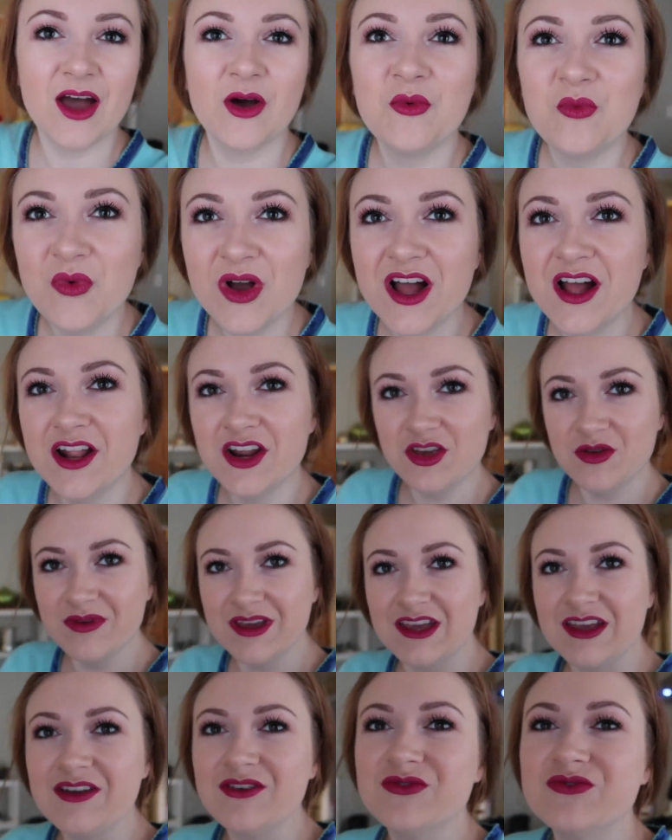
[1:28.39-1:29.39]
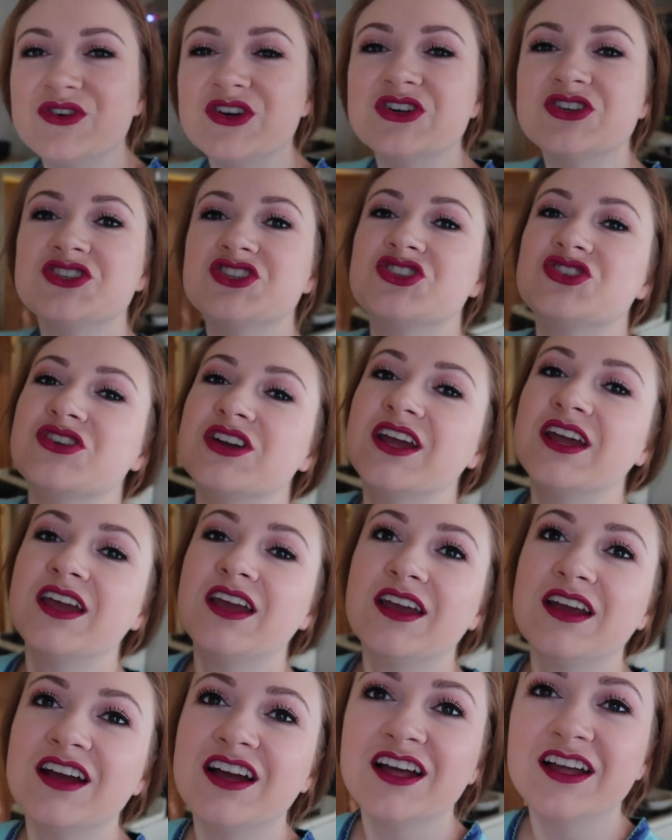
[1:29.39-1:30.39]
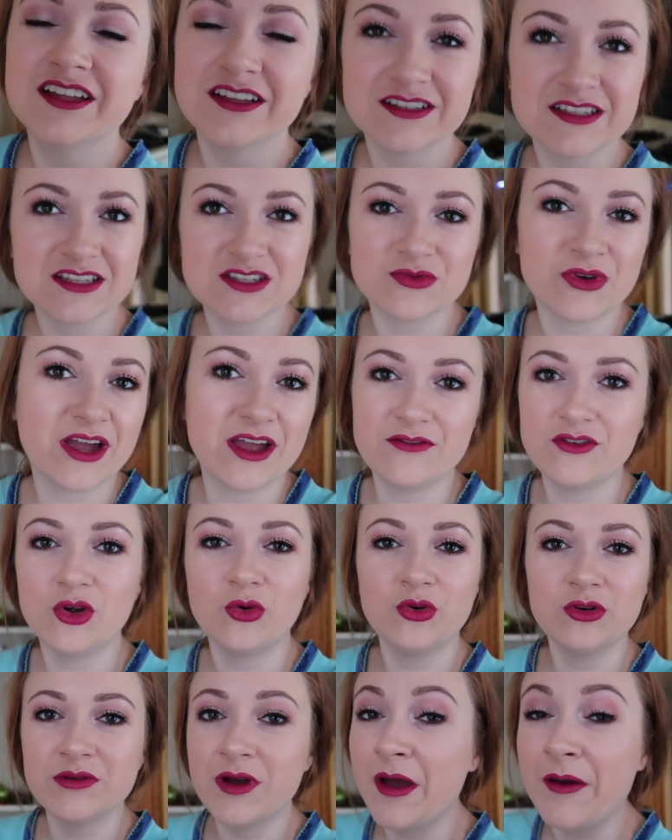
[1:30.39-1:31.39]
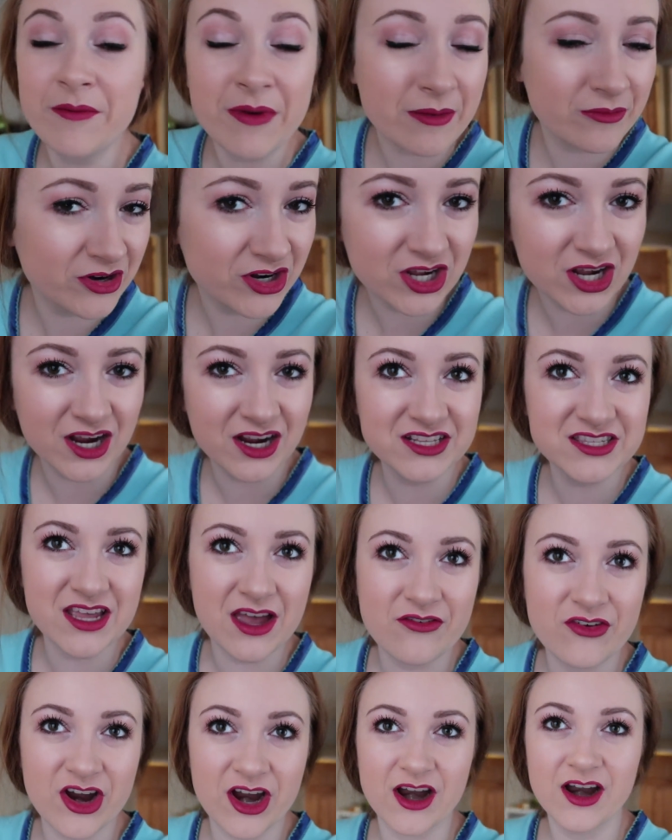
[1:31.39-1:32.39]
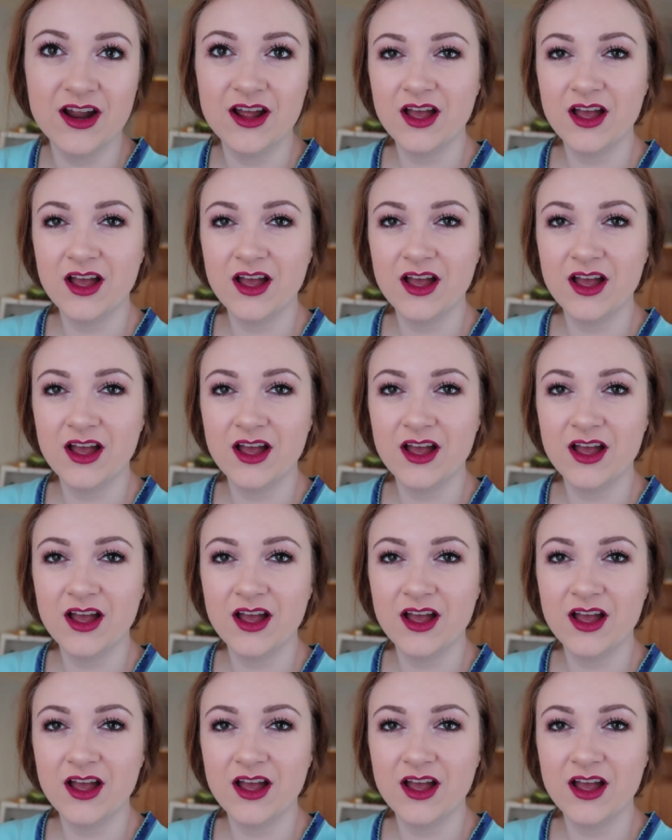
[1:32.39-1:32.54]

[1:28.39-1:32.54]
I wanna be in first string. This is why I have no robotic memory cards ever.